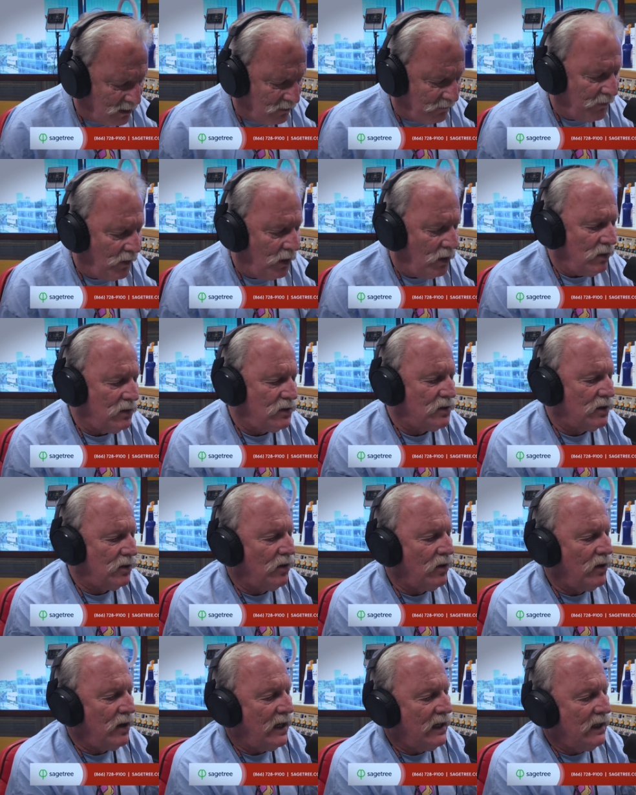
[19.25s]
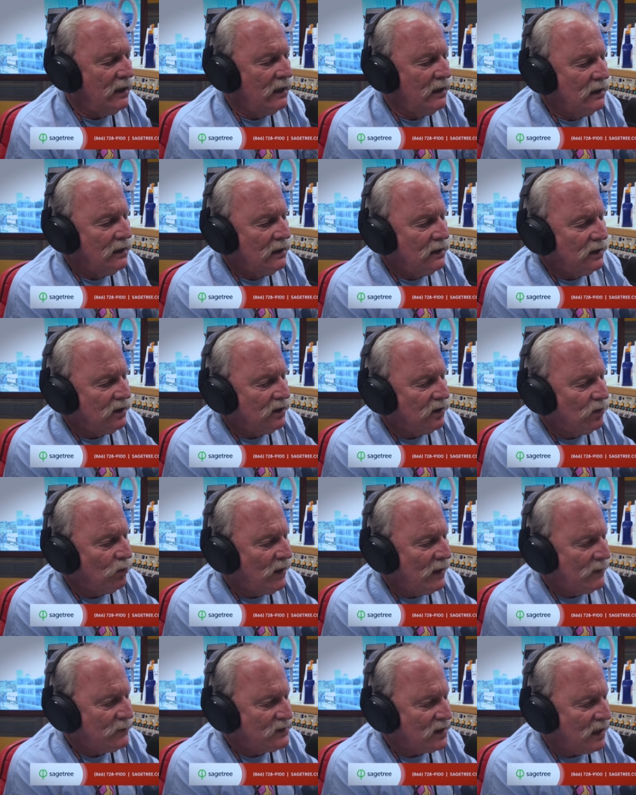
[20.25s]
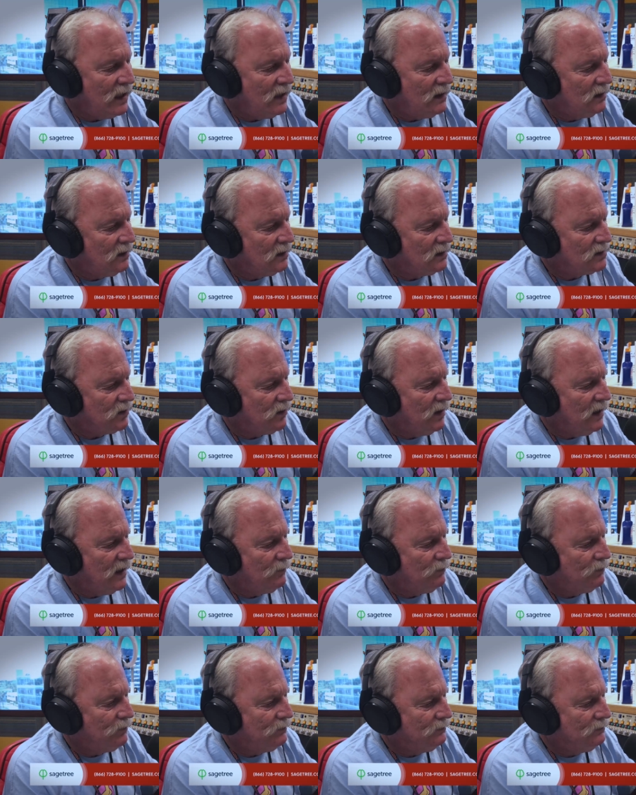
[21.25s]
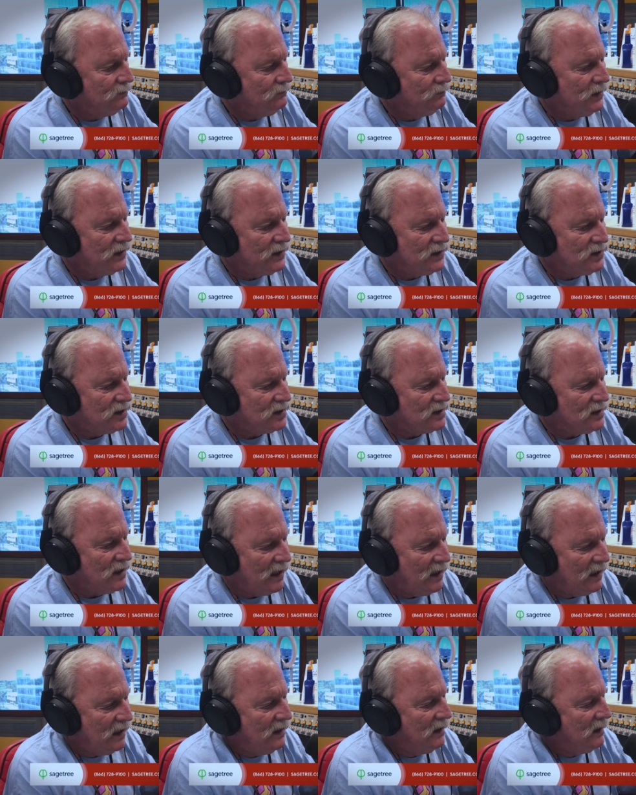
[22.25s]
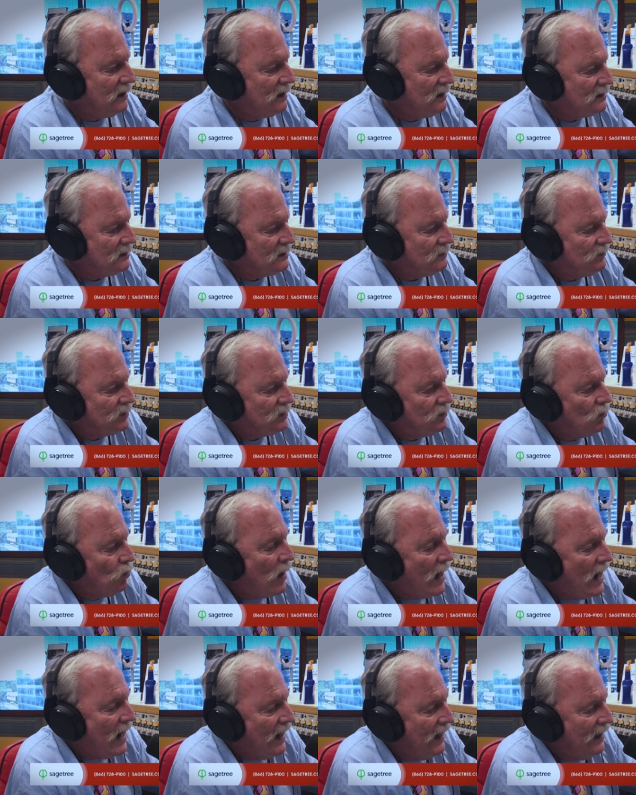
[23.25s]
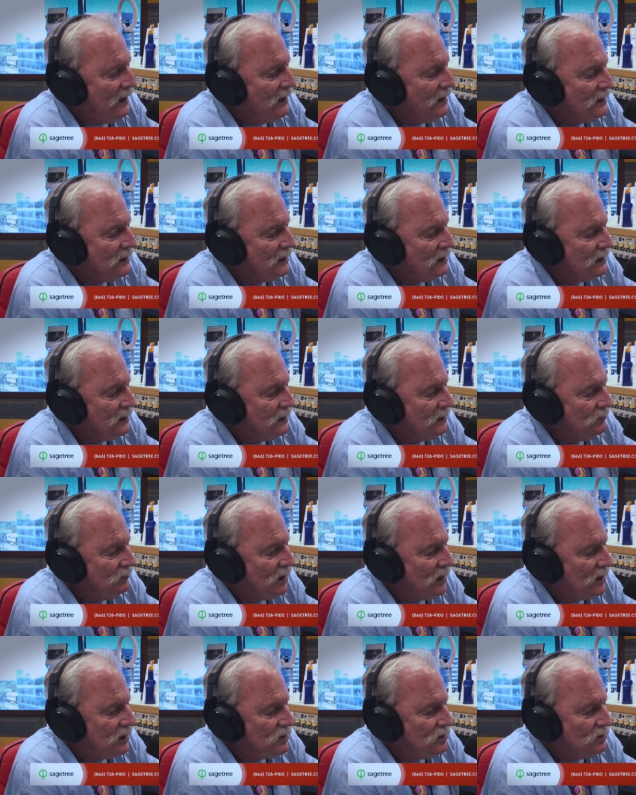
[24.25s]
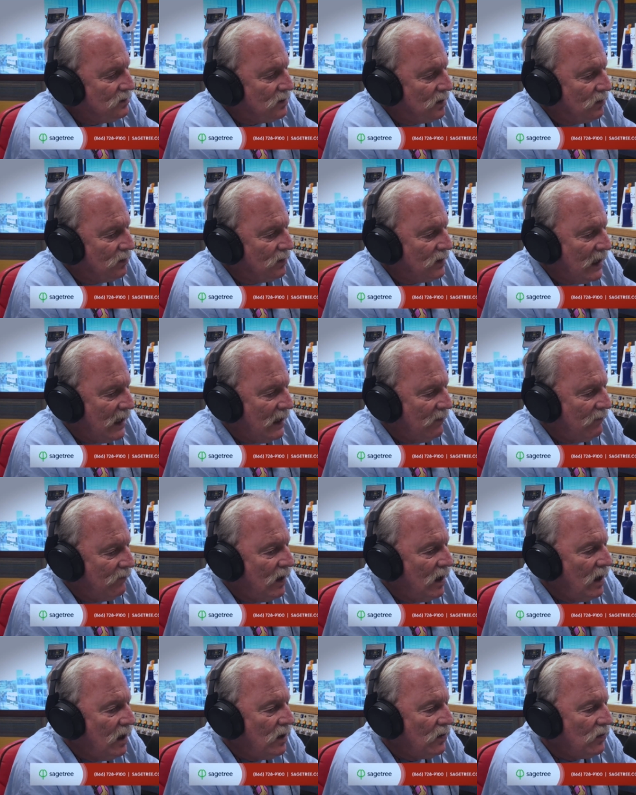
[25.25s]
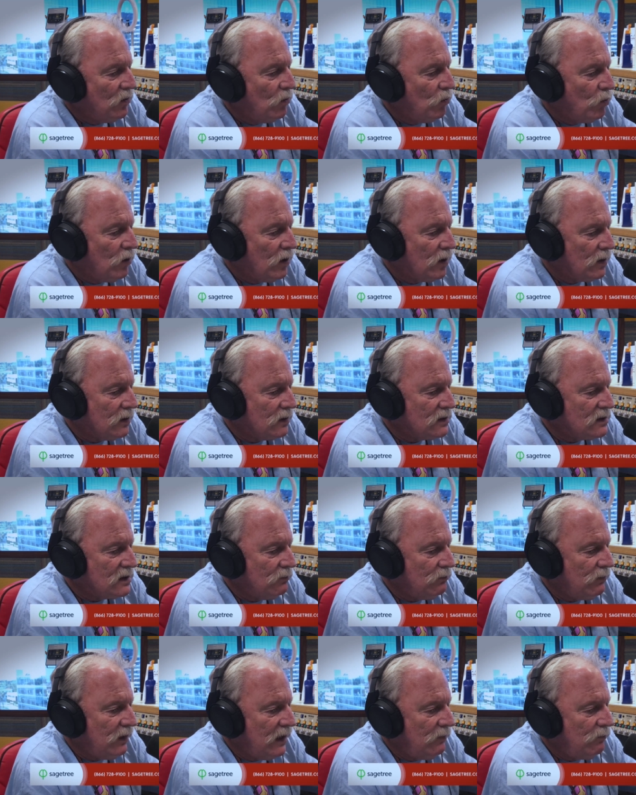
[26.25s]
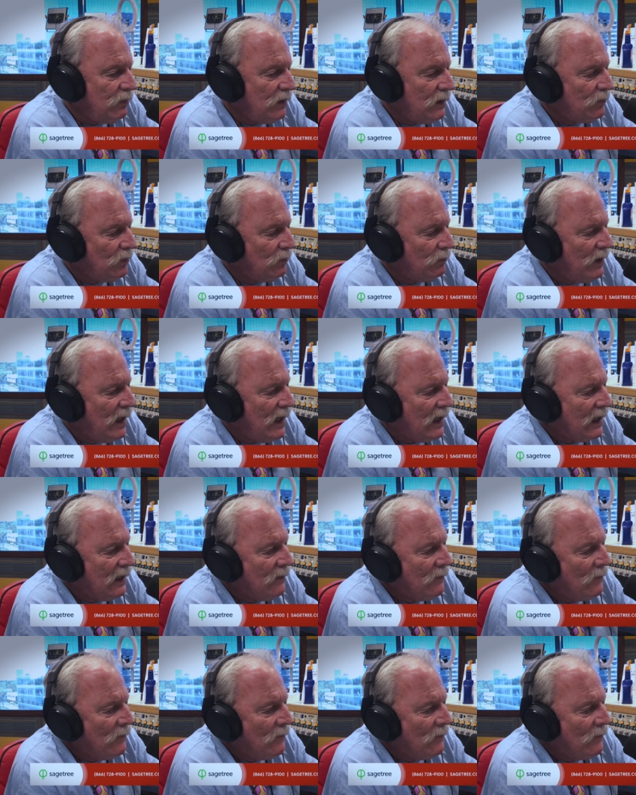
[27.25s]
The photos are great. Your website looks great, but it's just not getting any customers. Why? Because you don't have the words that make people buy.